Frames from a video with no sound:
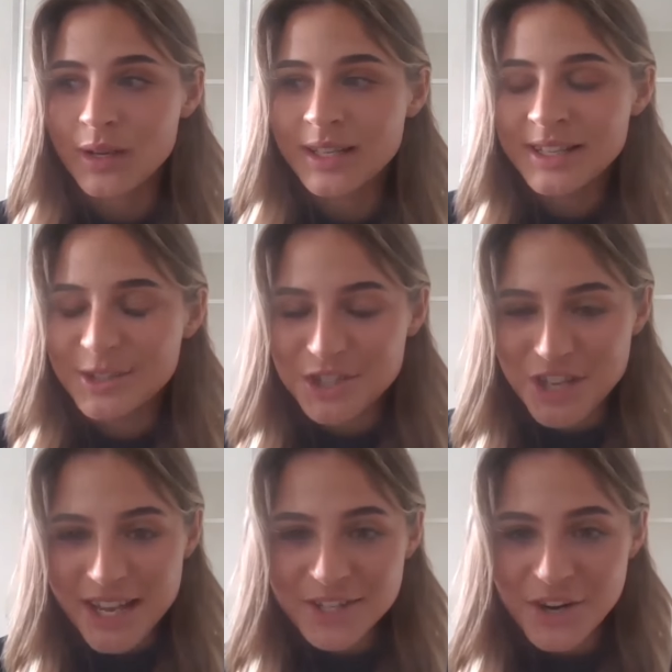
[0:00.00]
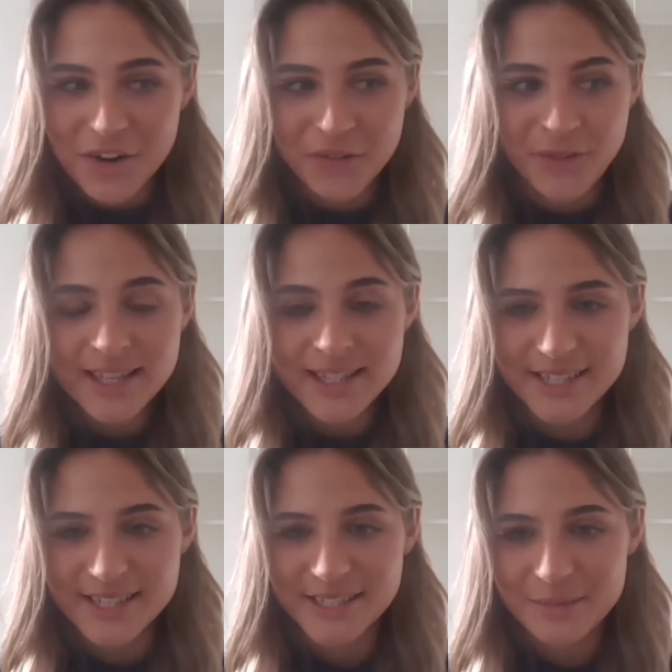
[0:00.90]
we need to change our fiat
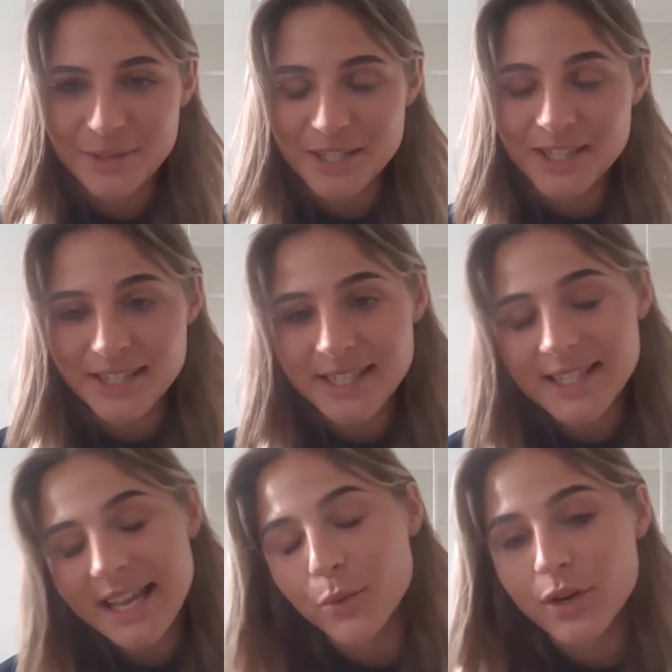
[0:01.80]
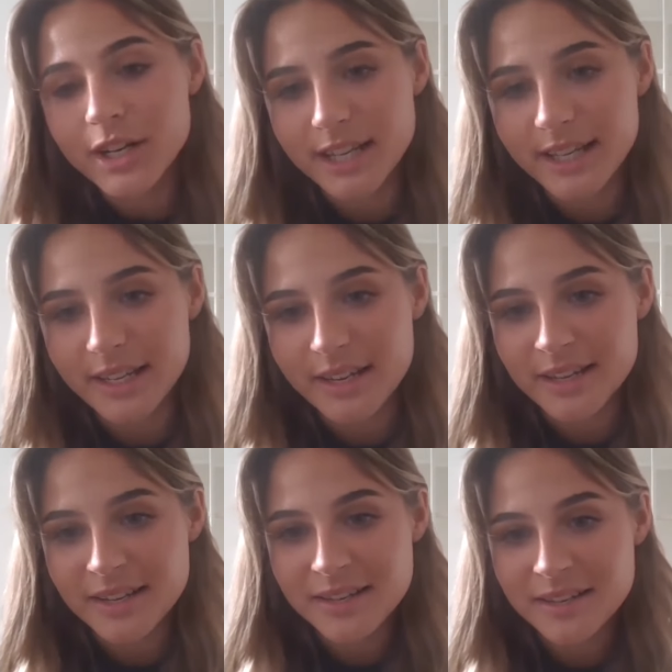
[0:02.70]
system because this ain't working.
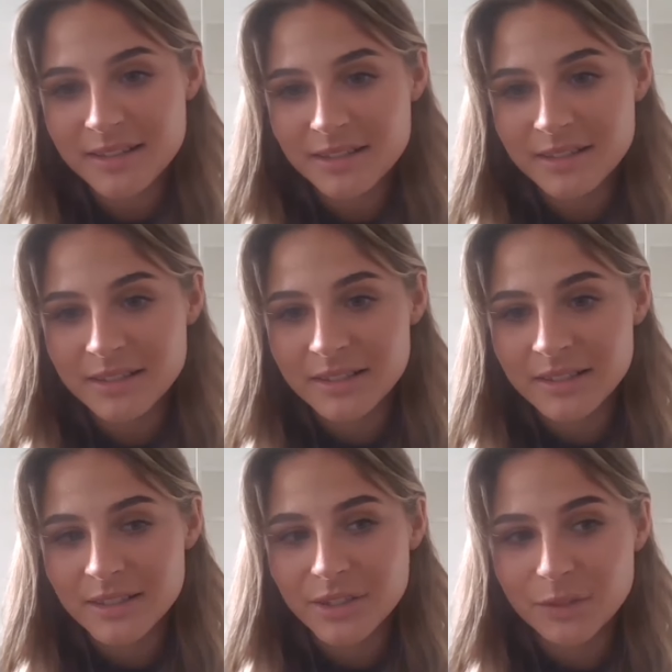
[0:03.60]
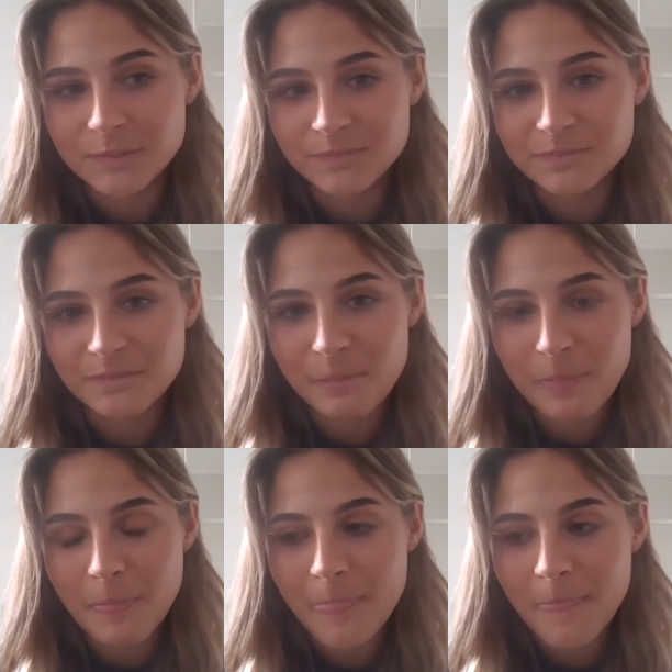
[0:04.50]
So
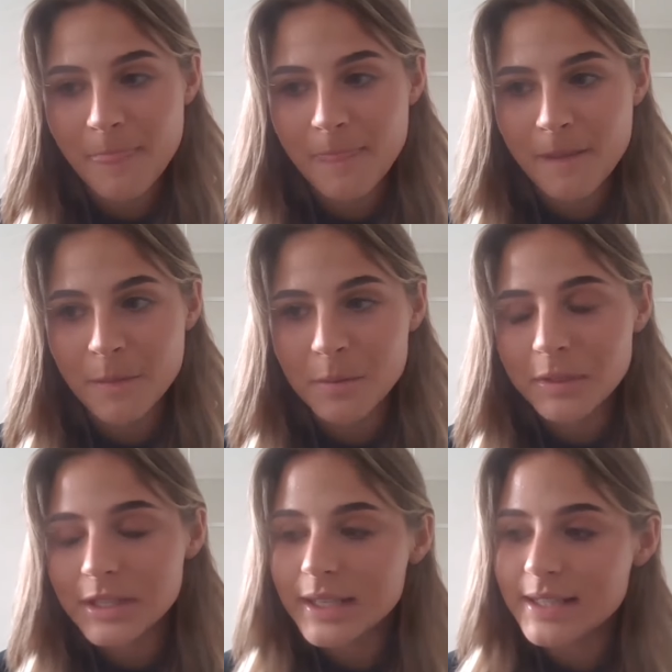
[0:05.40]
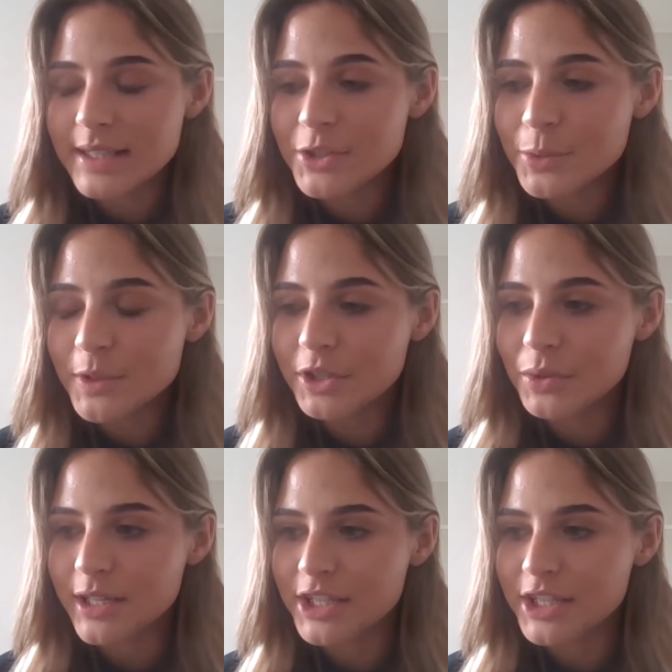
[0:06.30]
but but it, it's a super good